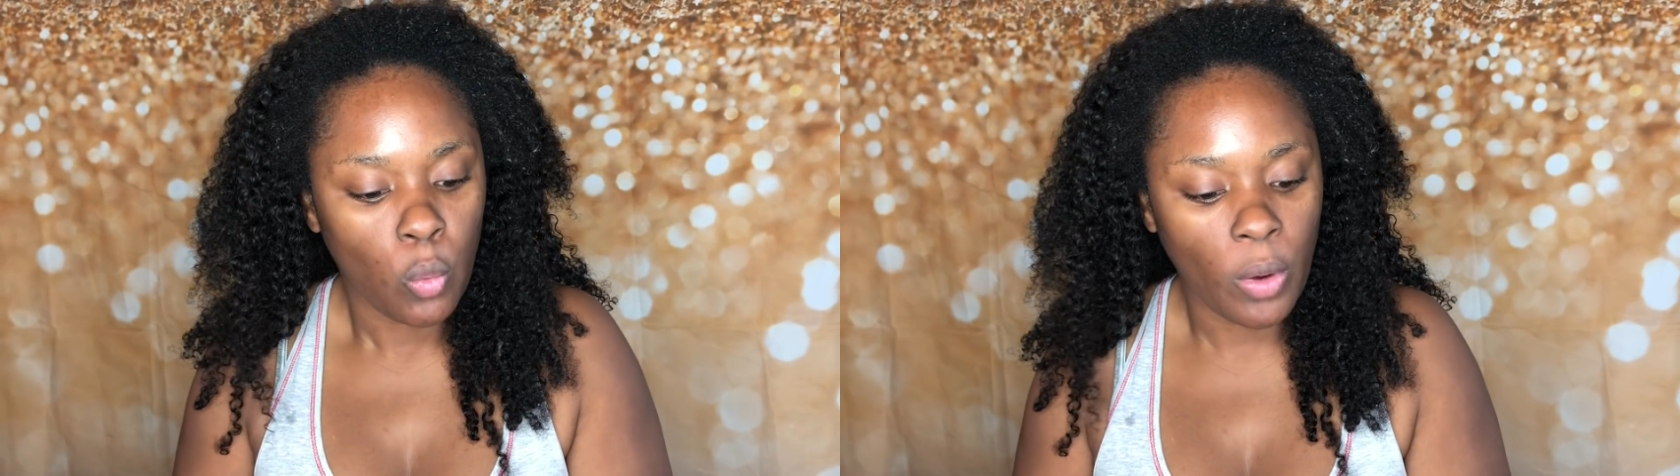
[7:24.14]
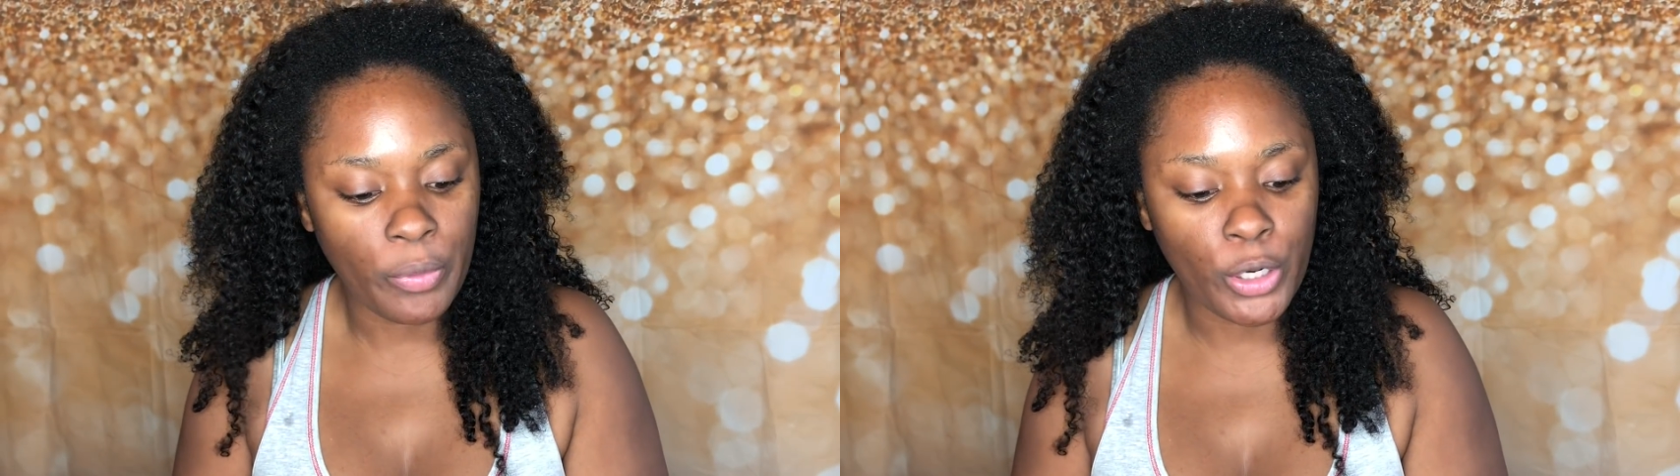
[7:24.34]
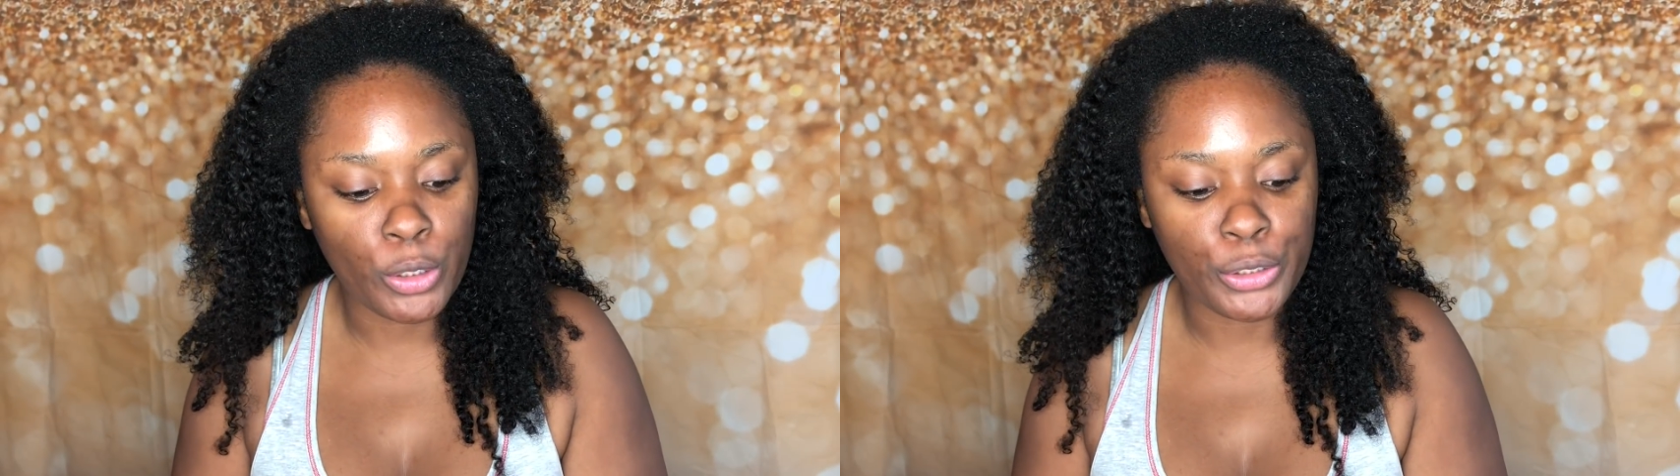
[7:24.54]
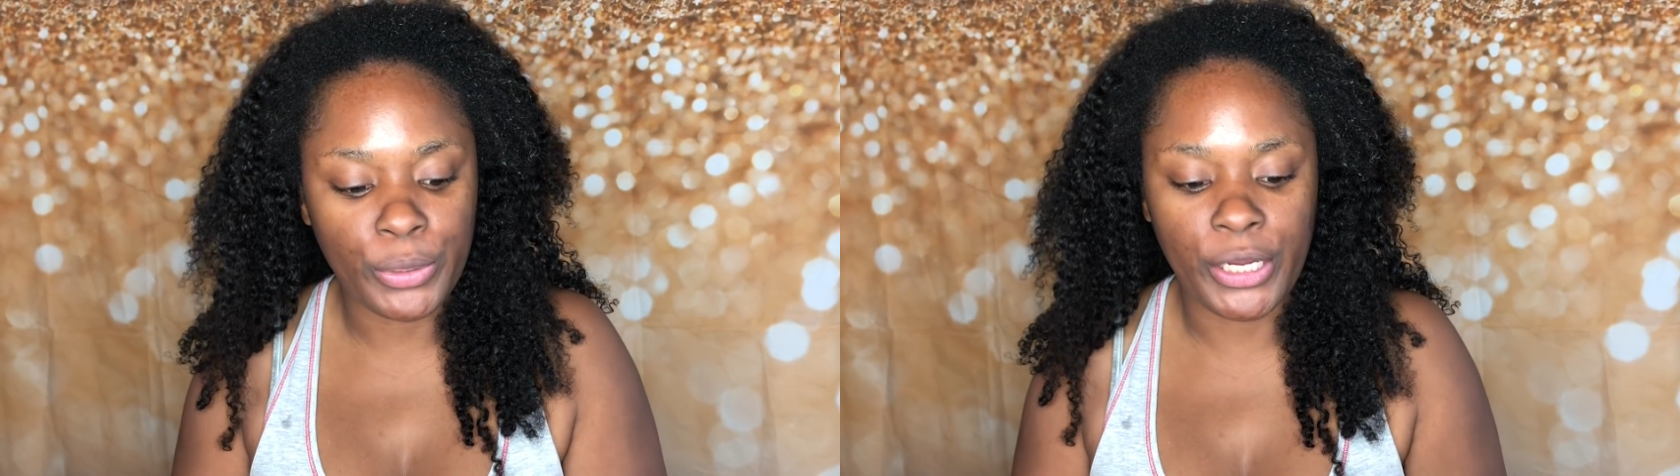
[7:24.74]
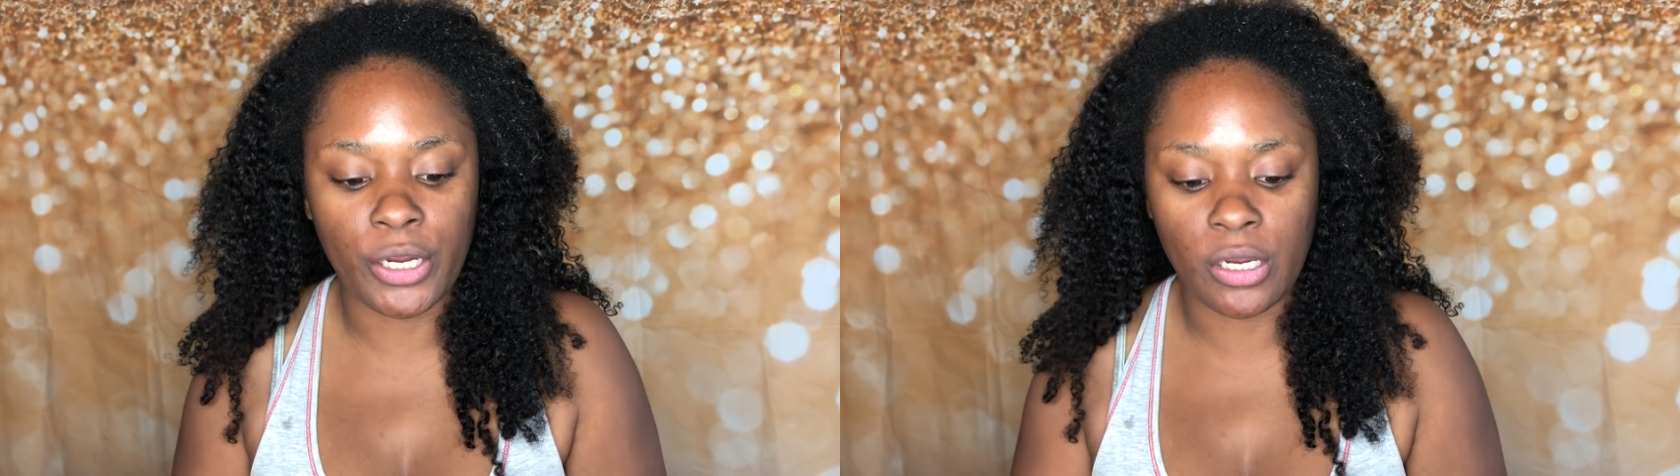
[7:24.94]
what we're going to
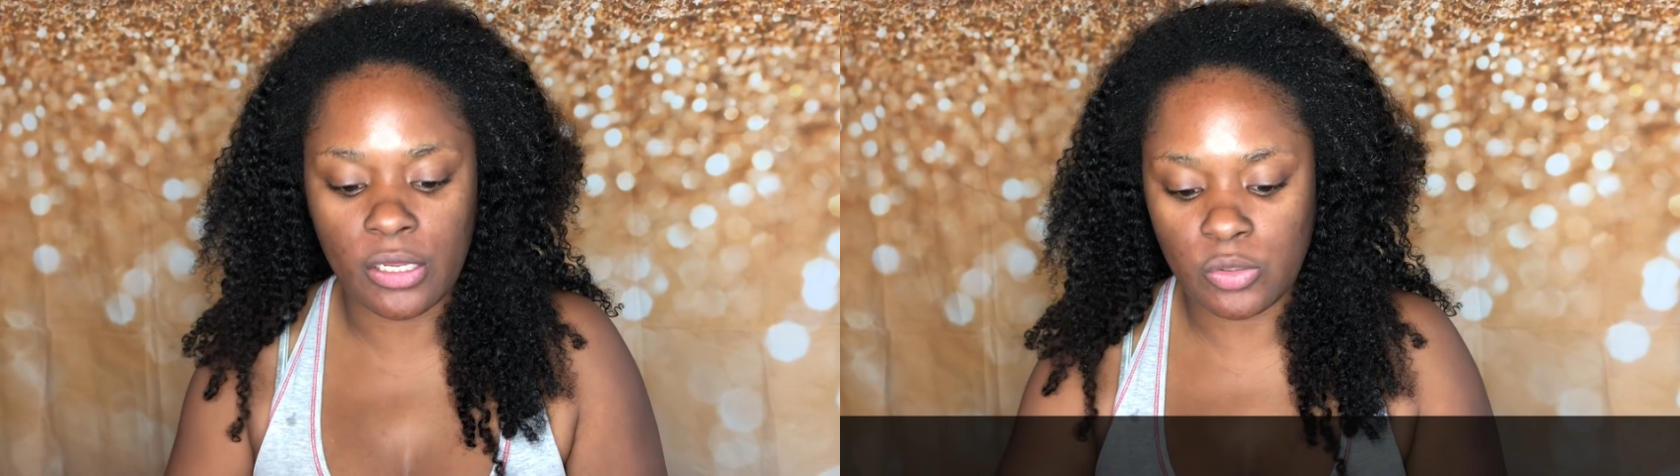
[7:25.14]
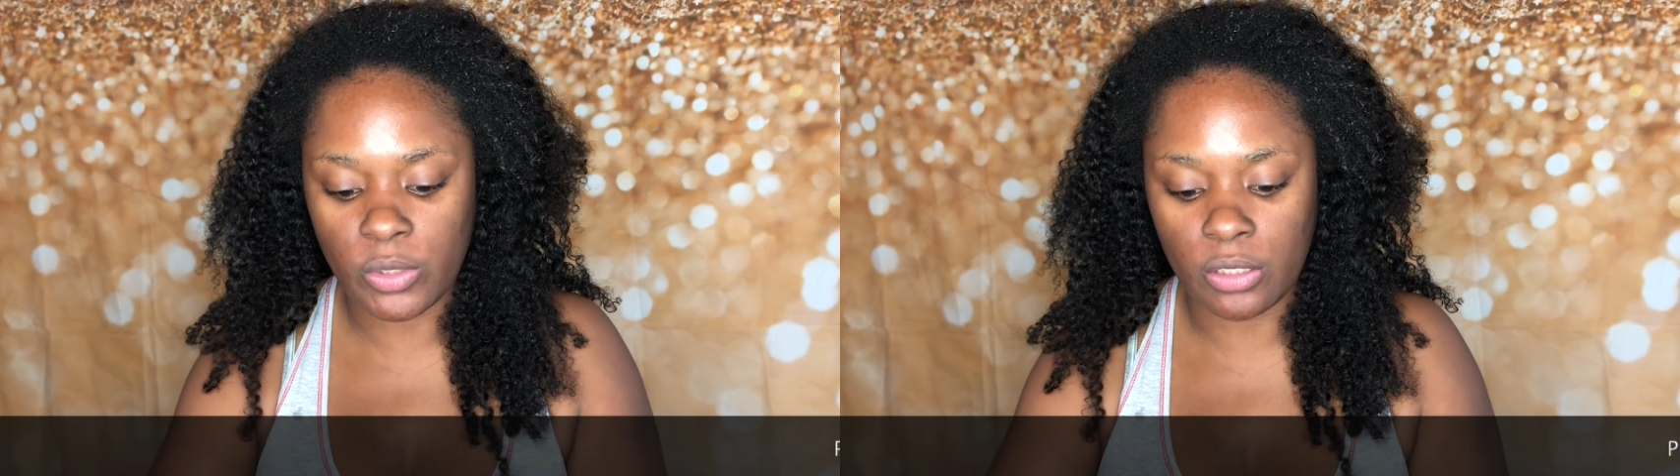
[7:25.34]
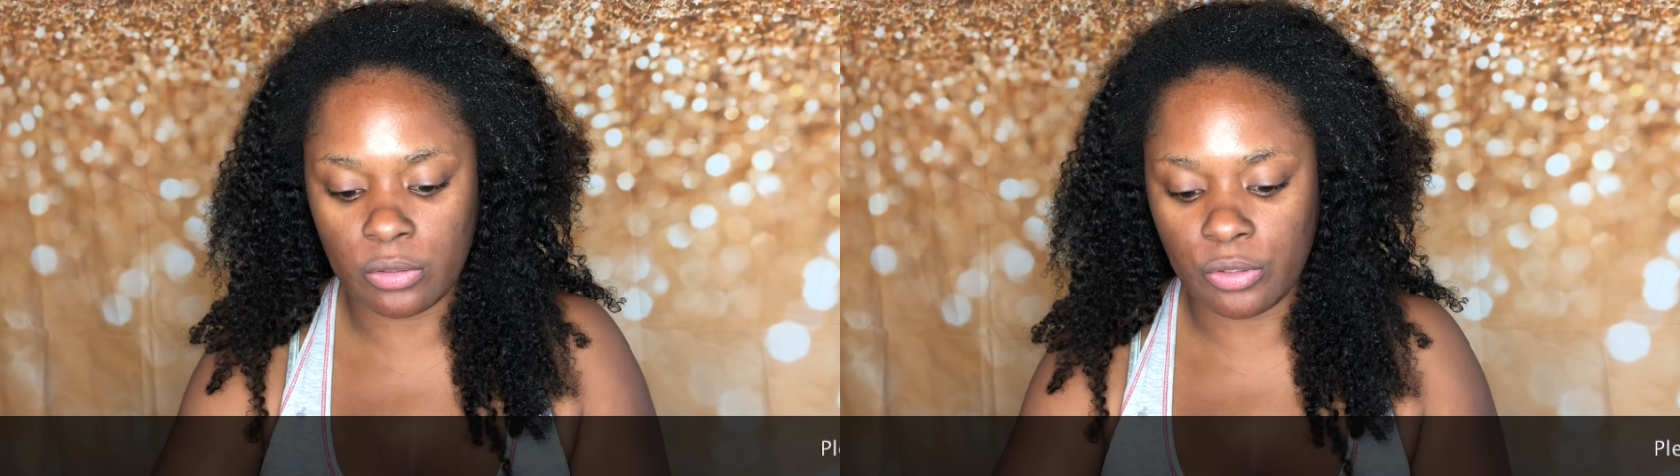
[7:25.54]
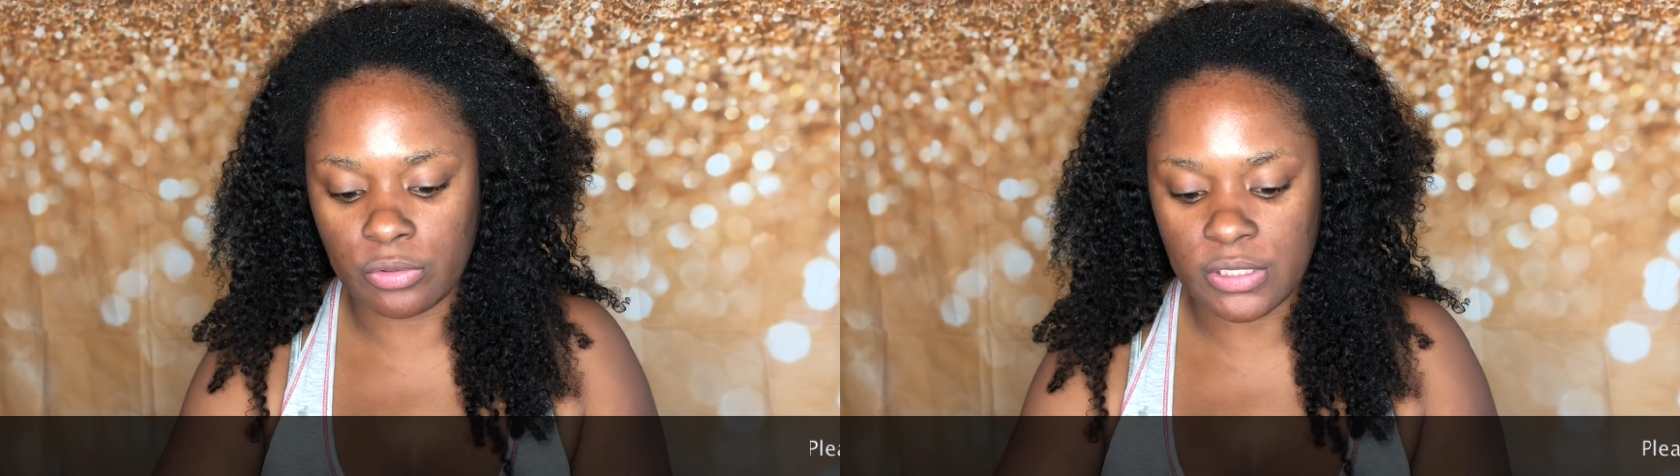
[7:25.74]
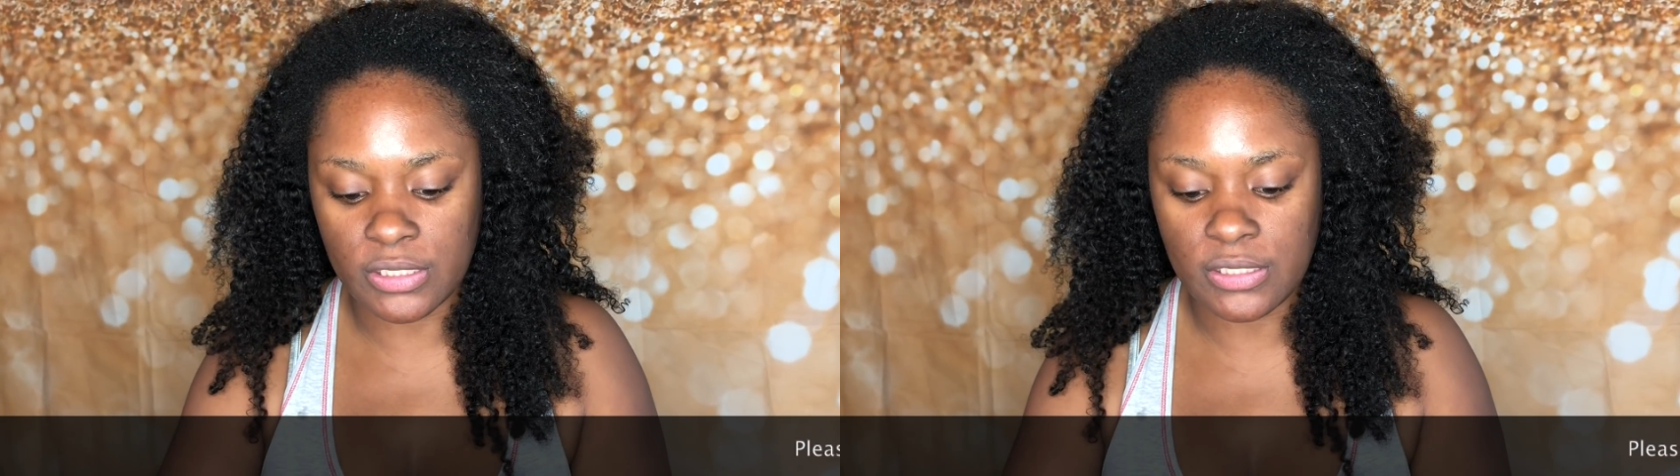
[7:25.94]
do here is we're going to
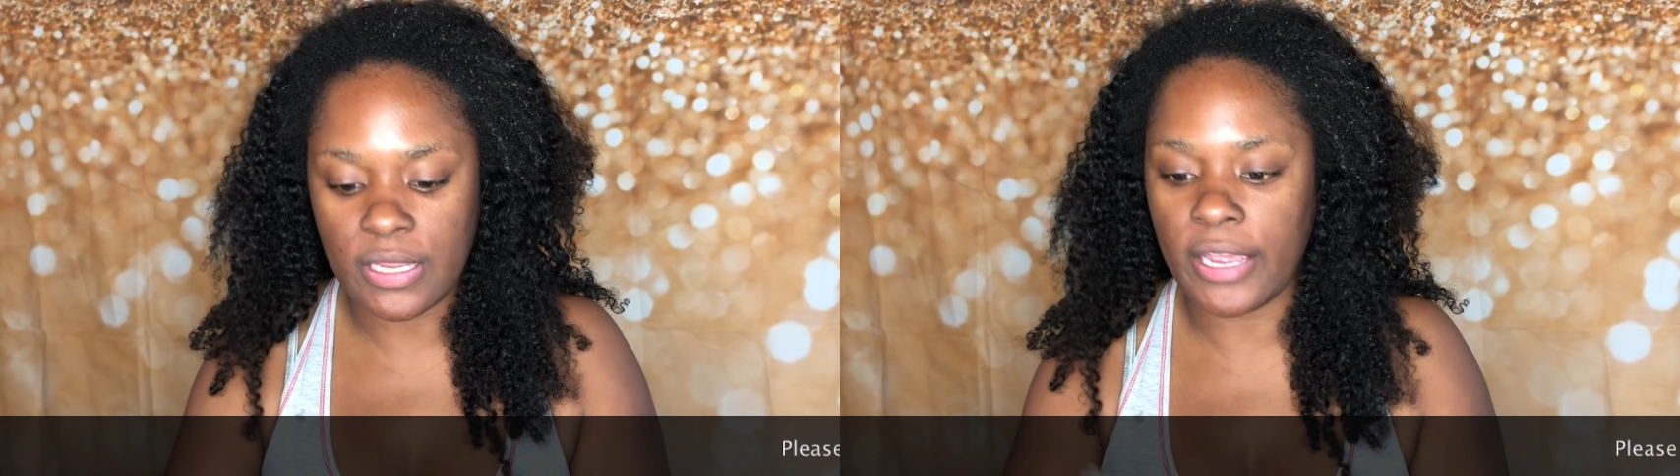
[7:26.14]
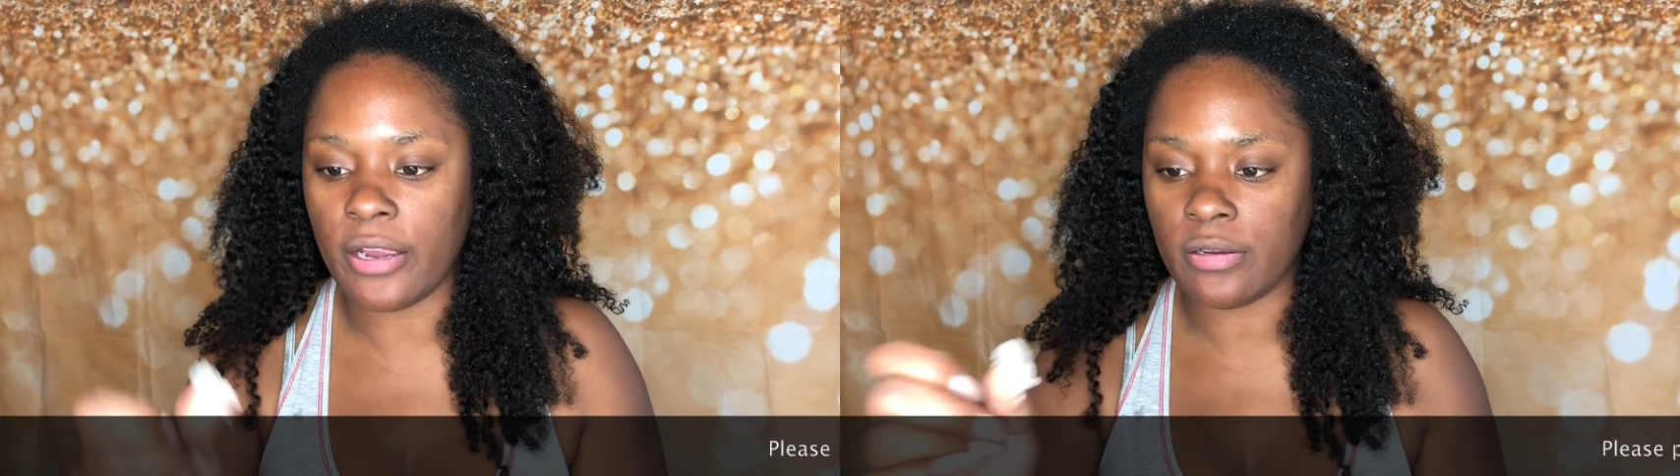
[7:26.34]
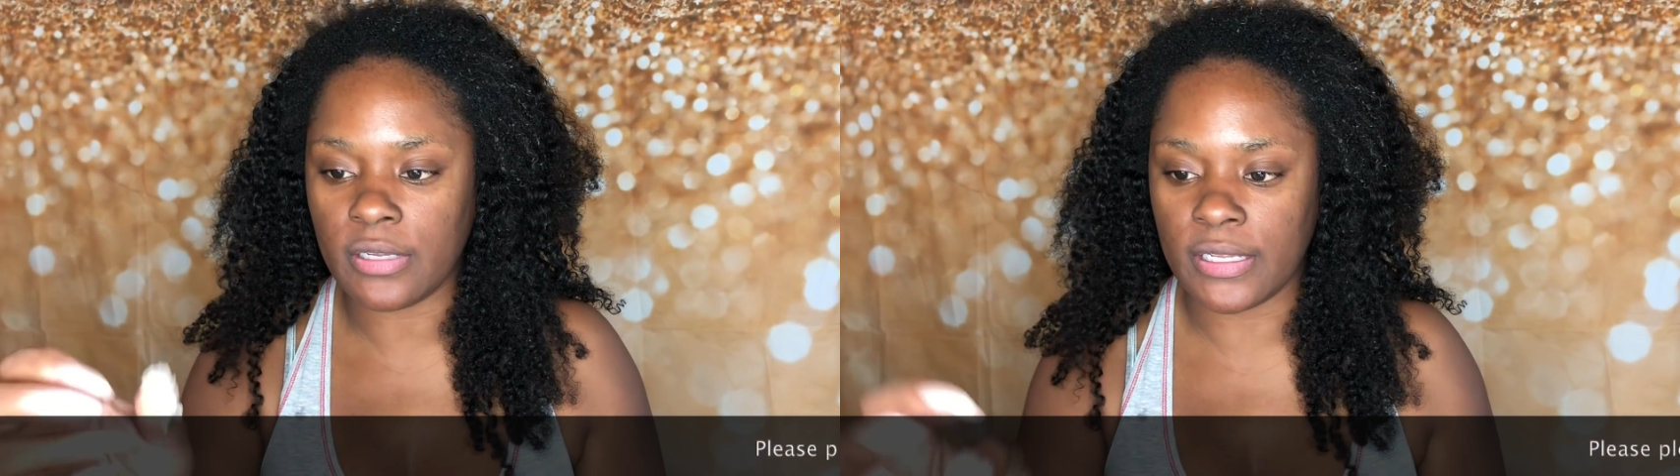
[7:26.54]
use this hair